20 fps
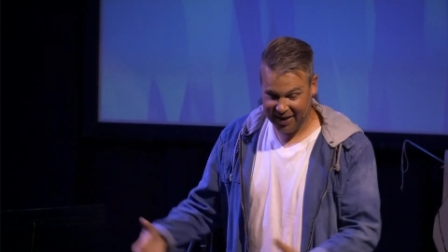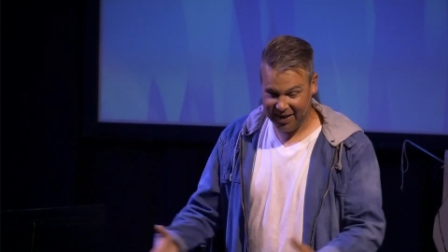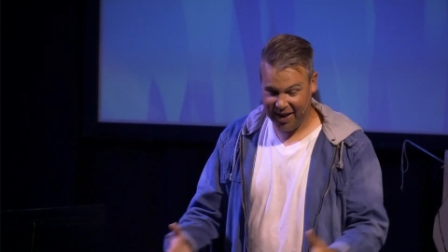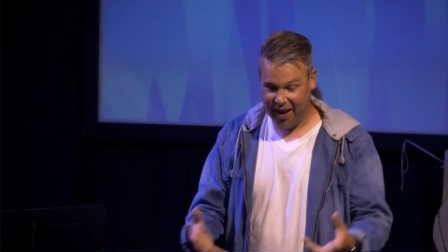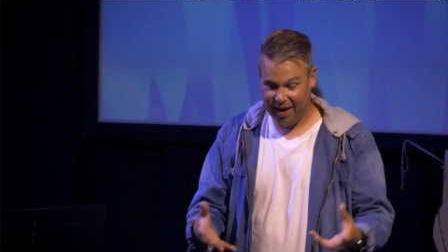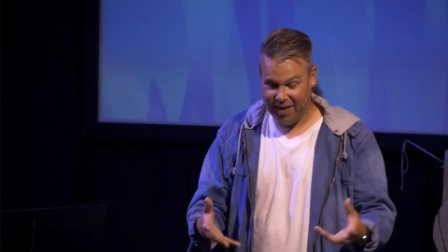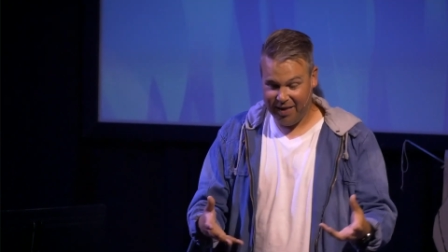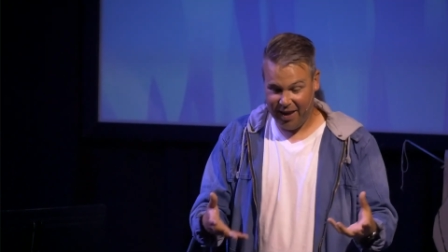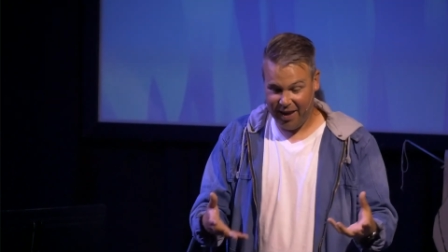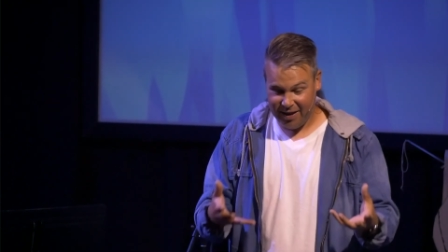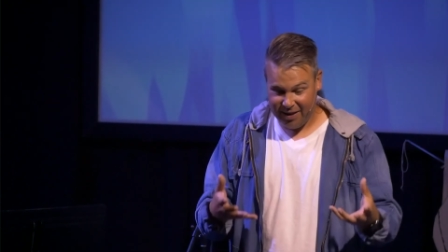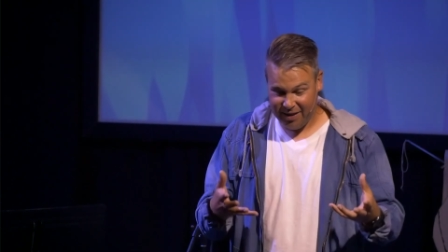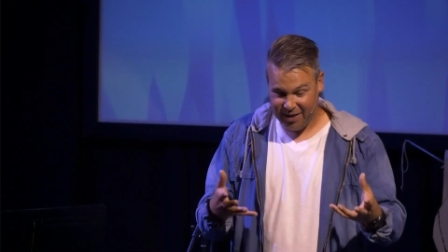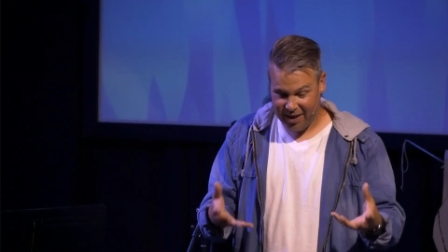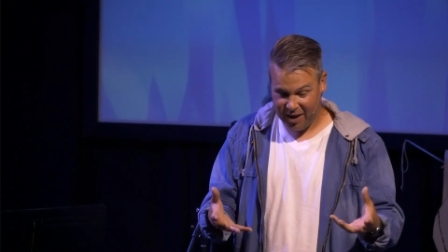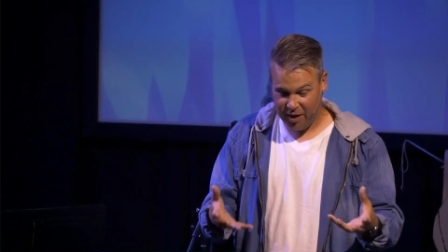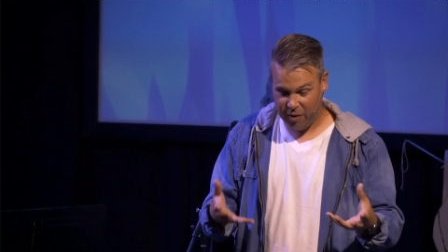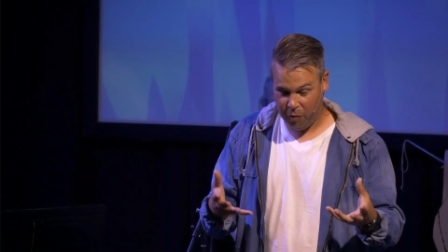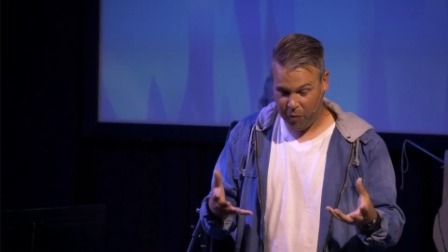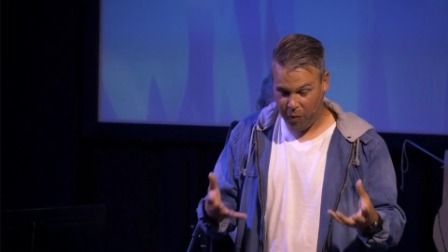that
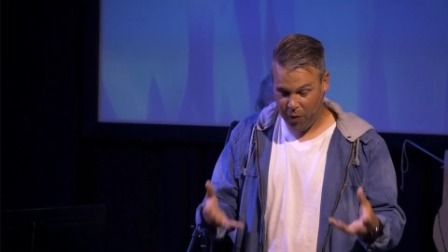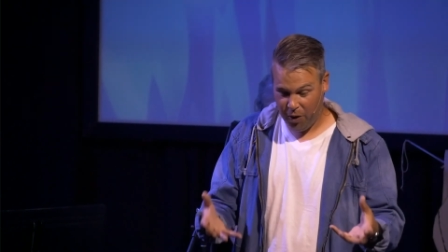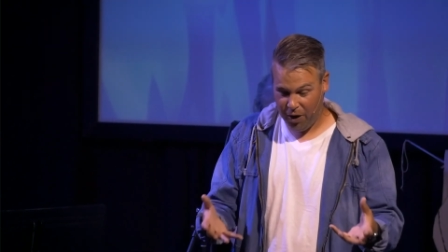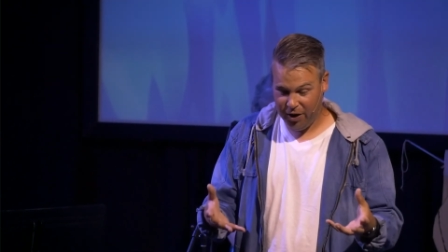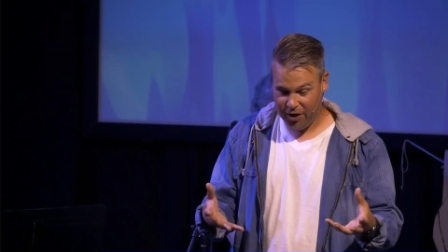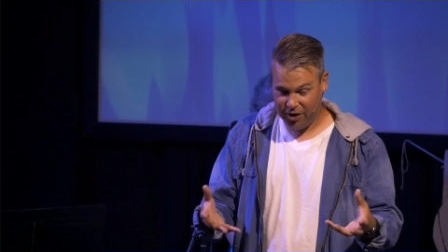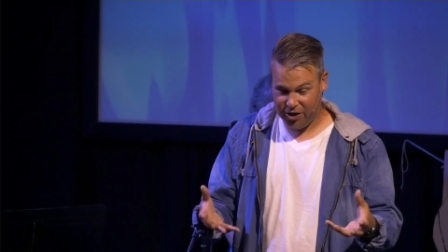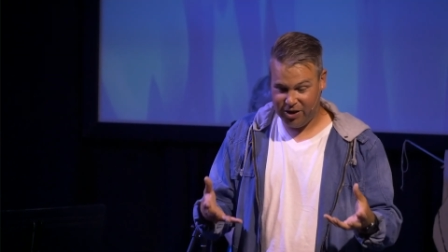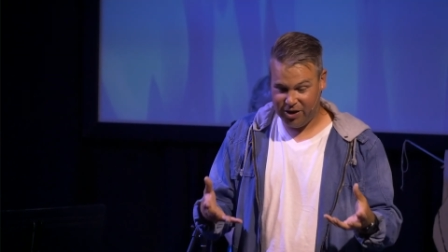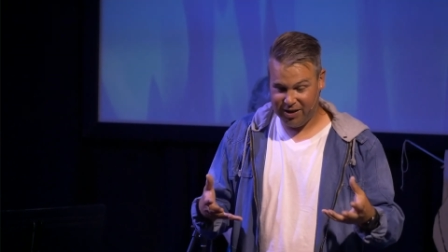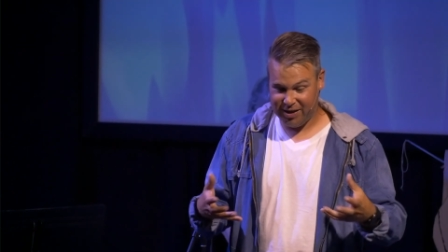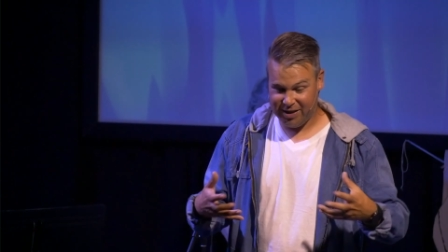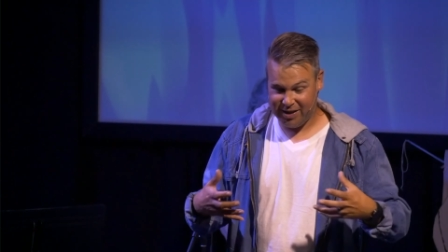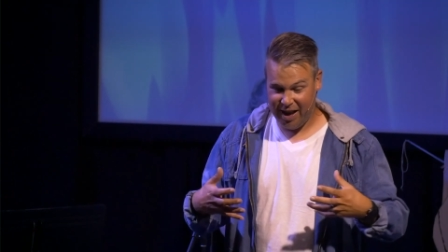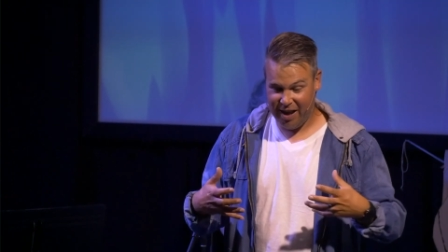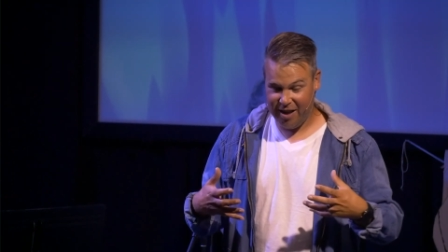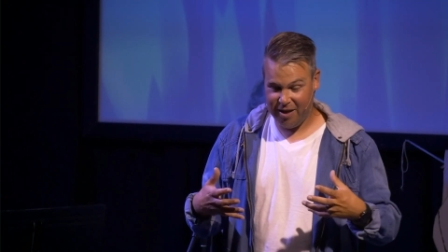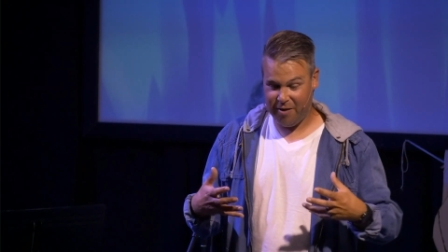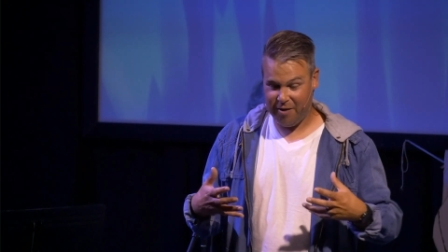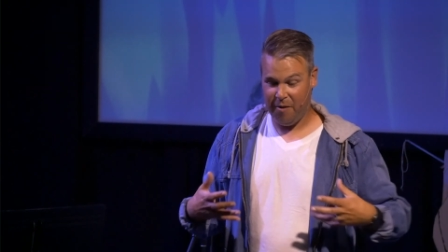this world
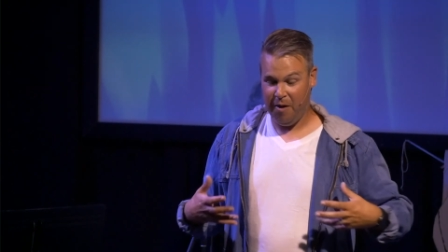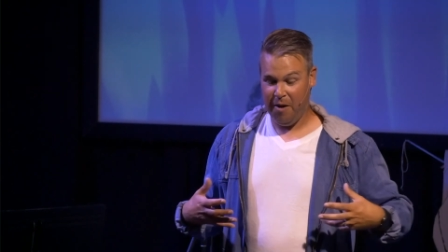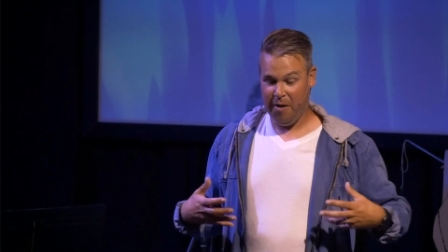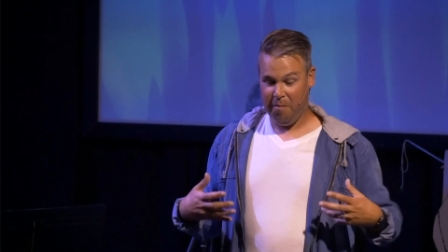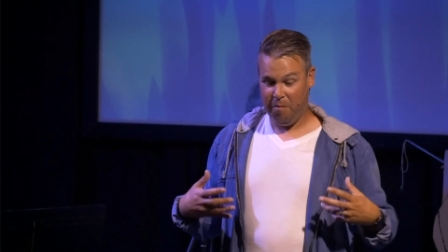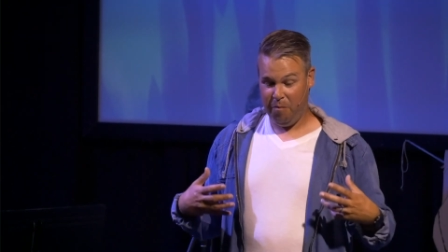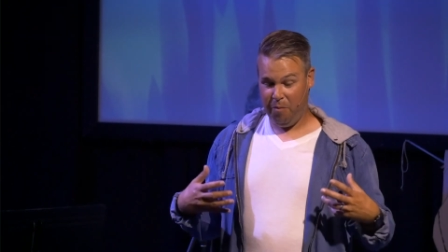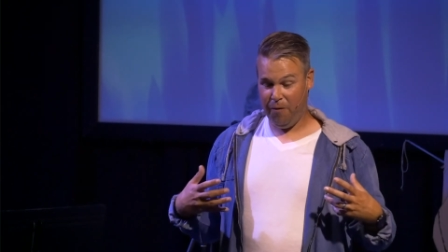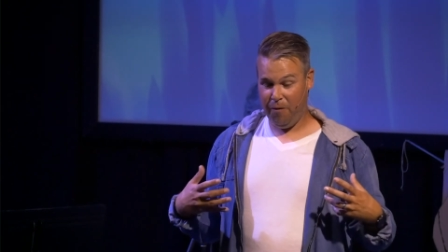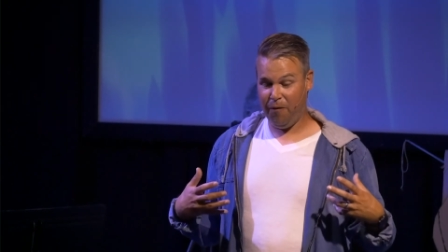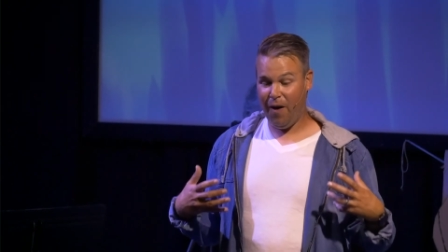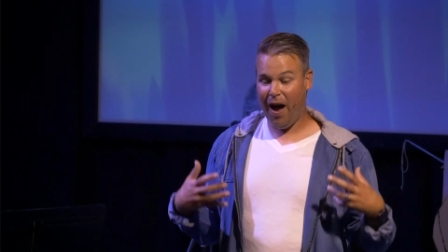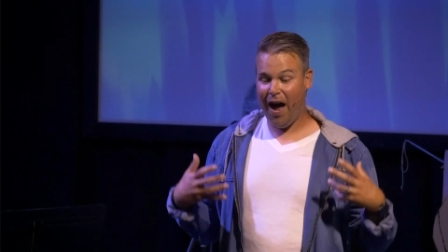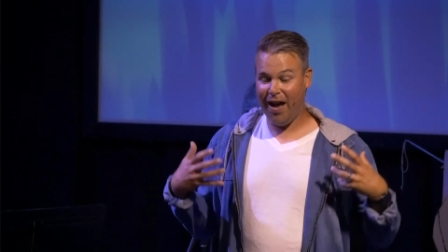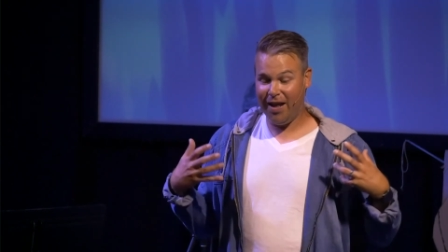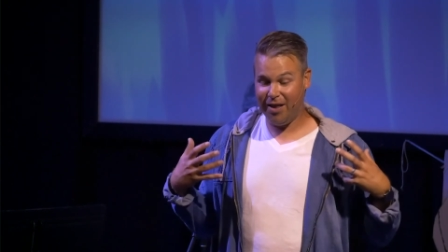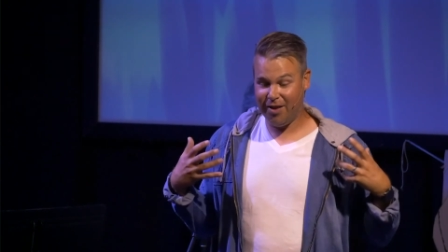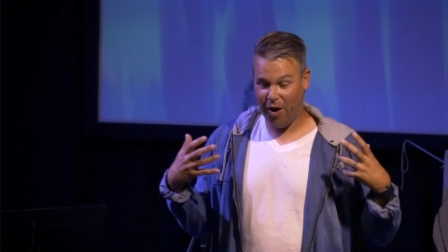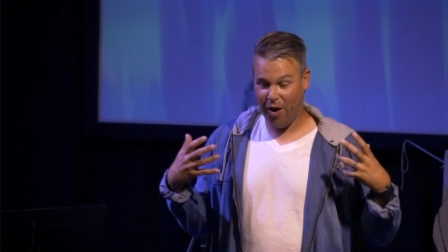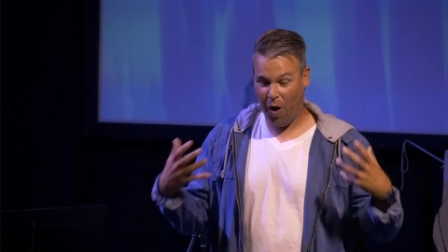says
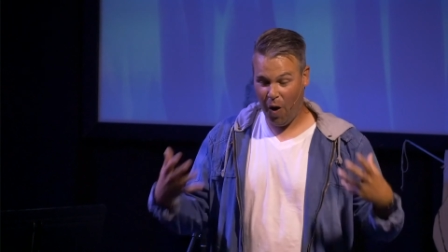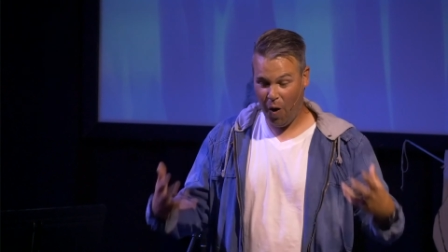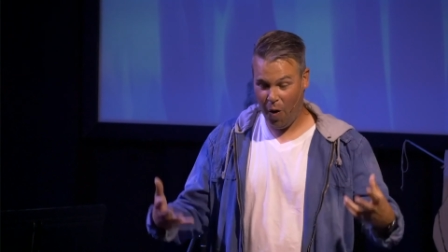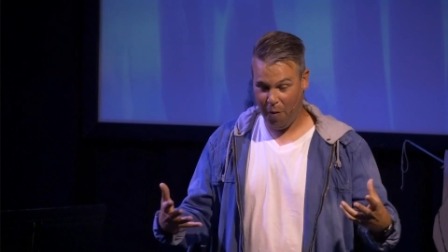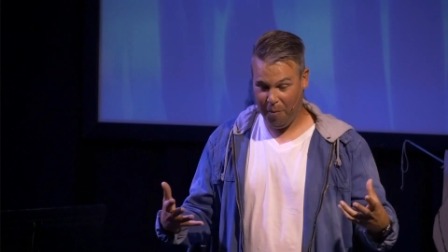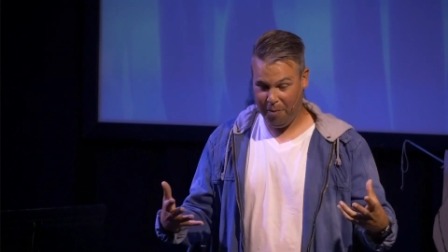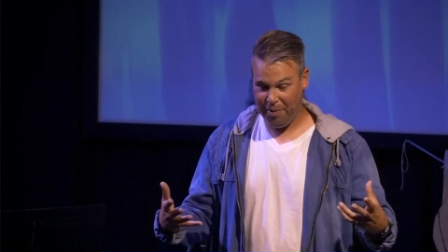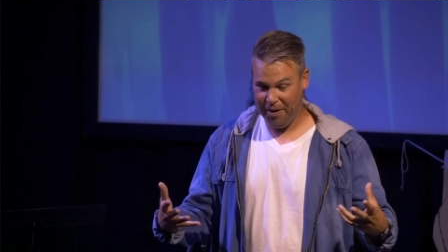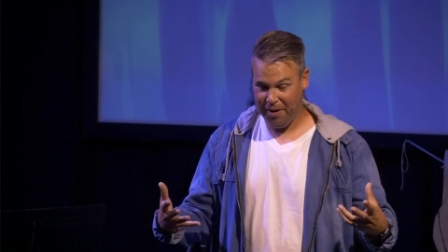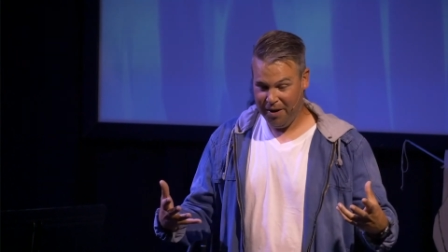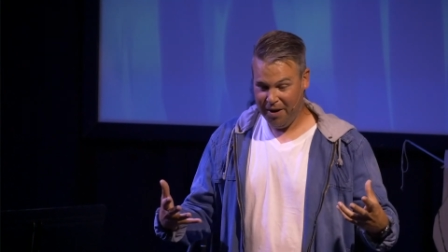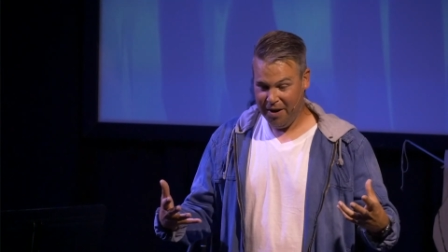provides hope.